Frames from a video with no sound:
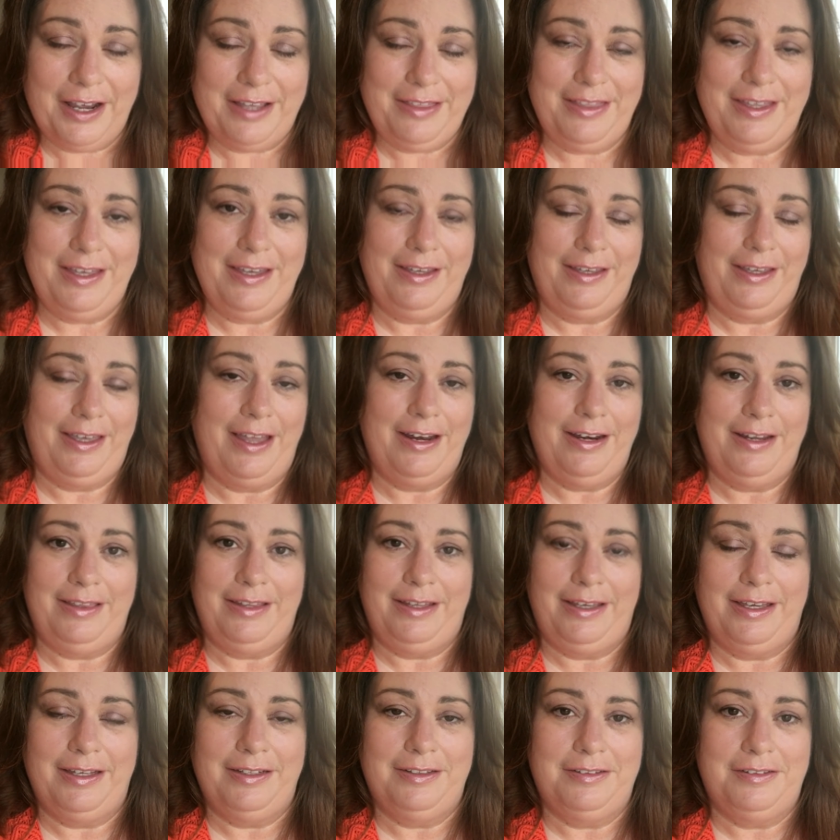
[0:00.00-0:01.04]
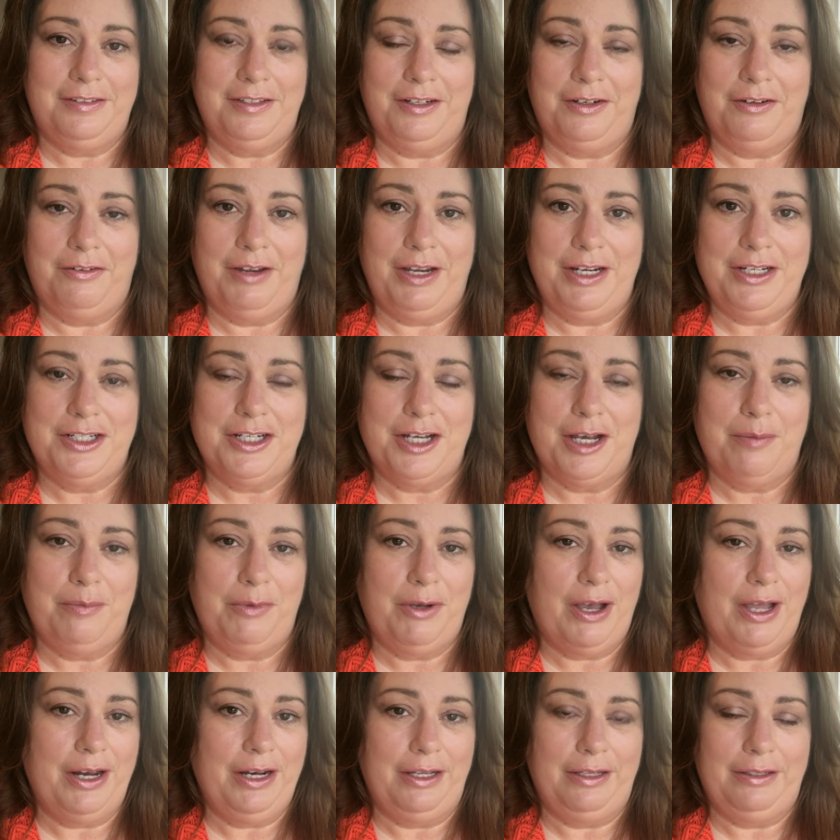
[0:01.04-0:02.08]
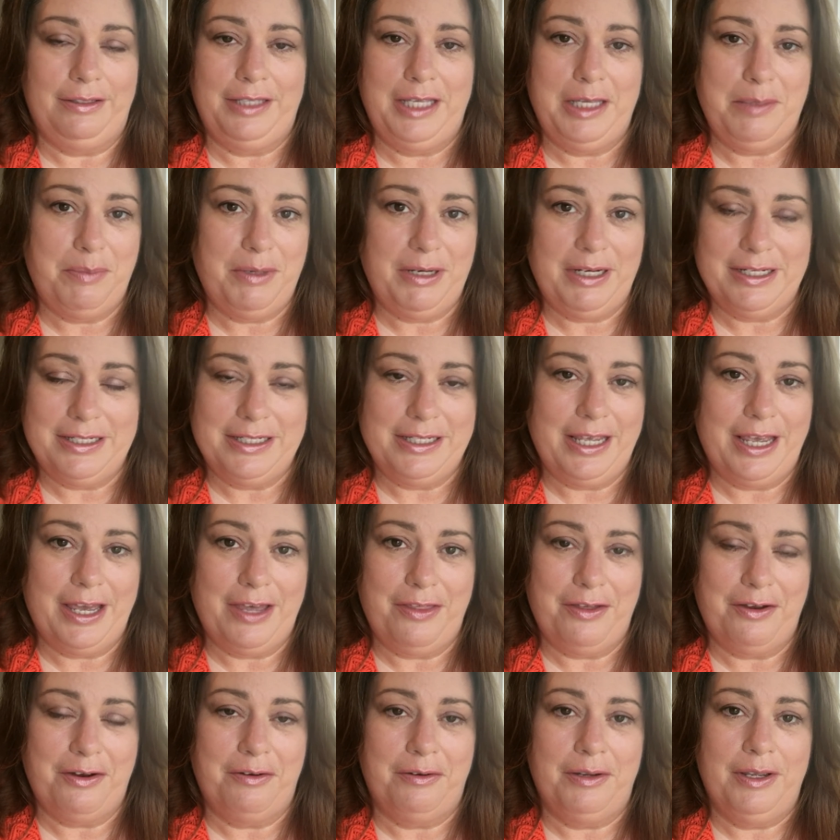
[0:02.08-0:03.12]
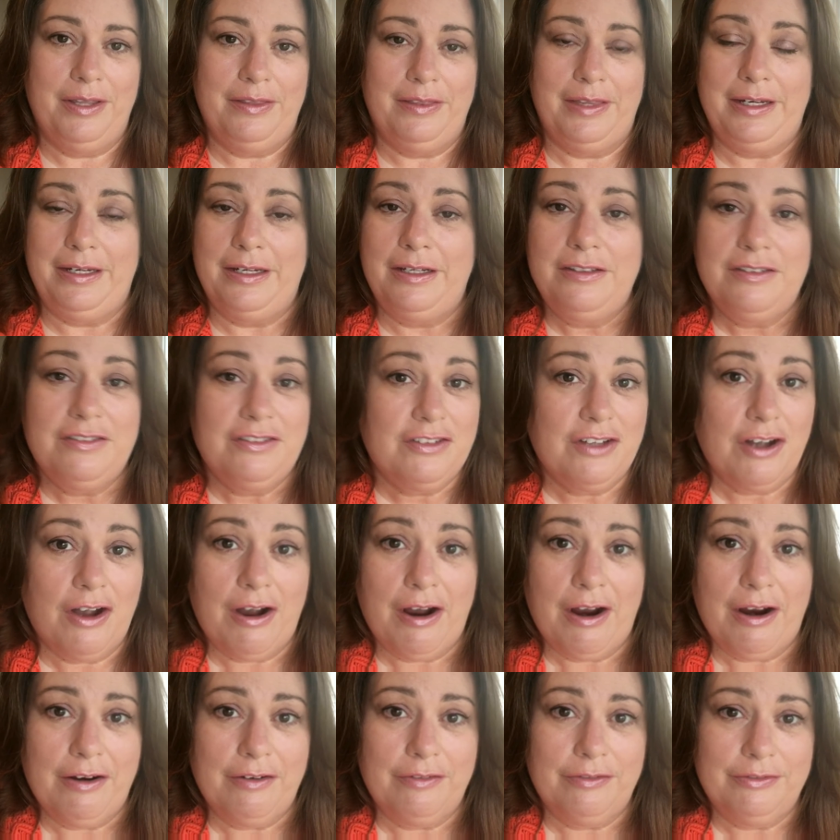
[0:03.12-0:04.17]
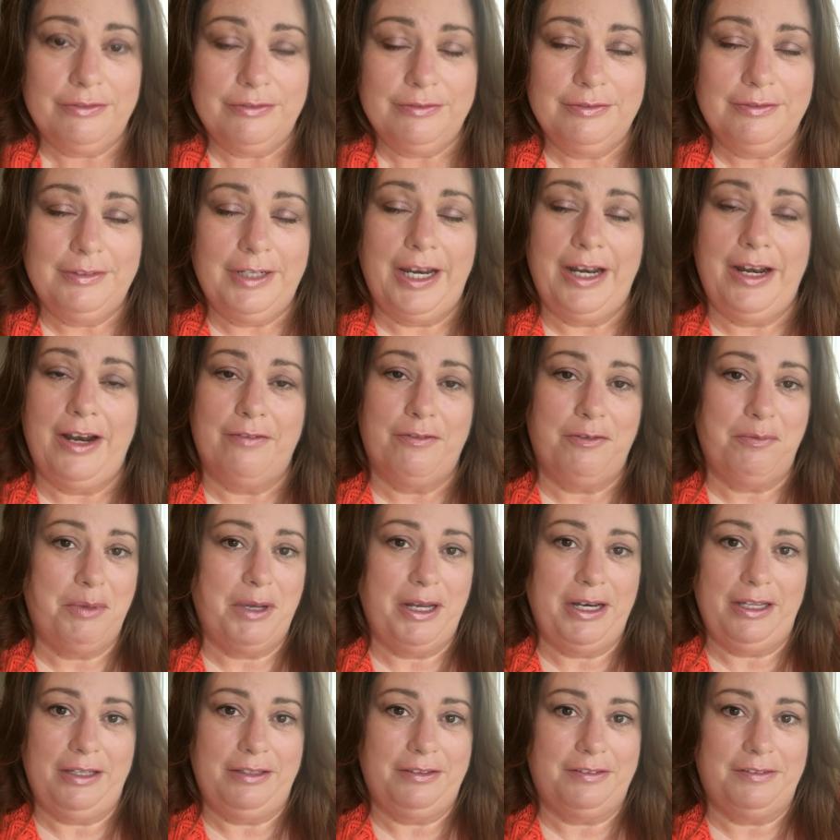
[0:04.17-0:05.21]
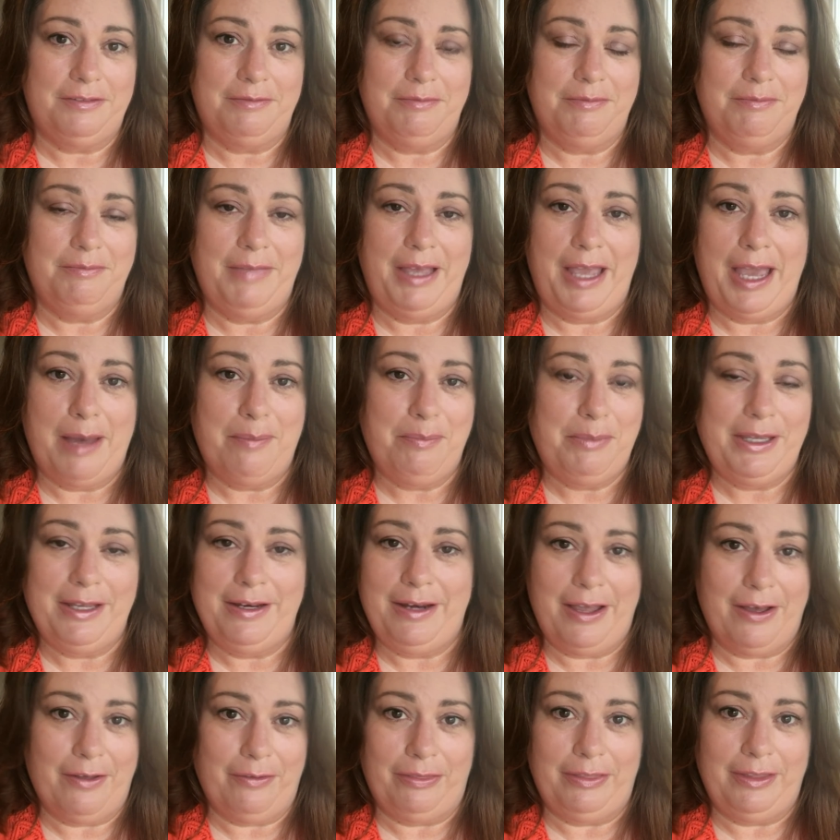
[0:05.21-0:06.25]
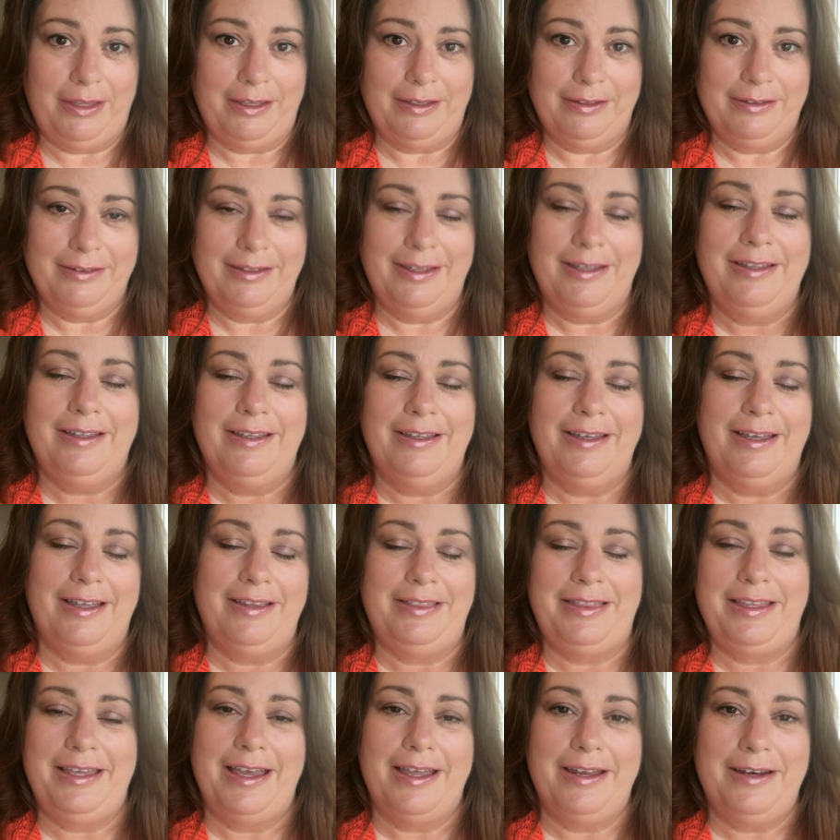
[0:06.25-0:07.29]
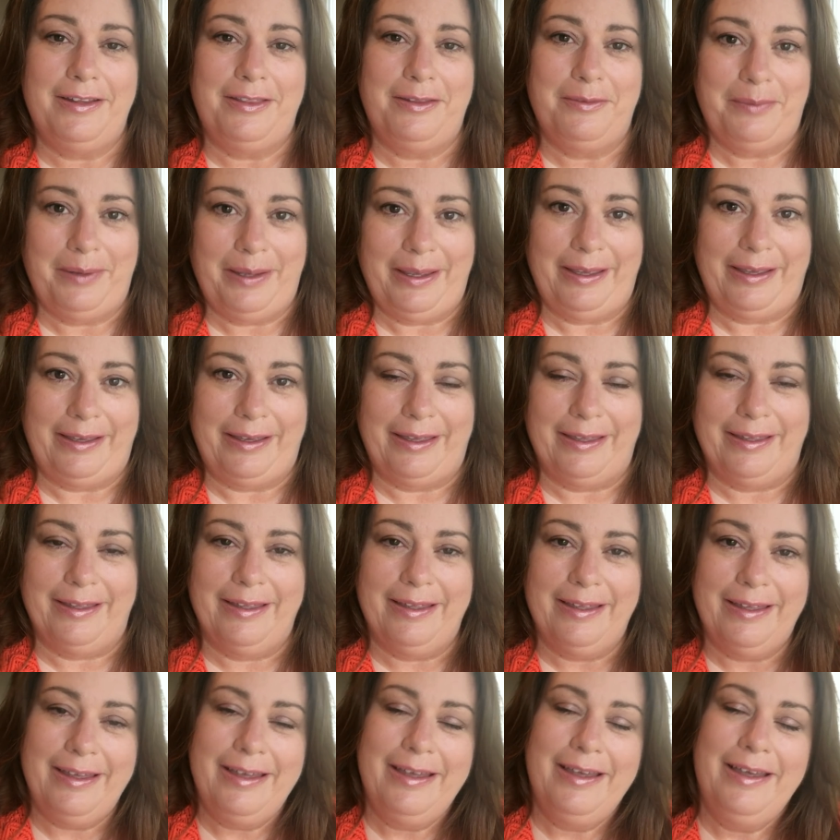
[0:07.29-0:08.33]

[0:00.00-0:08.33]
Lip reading: I think Ken and the kids did a great job kind of keeping it together. They didn't starve and everybody's happy and healthy at the end of the week.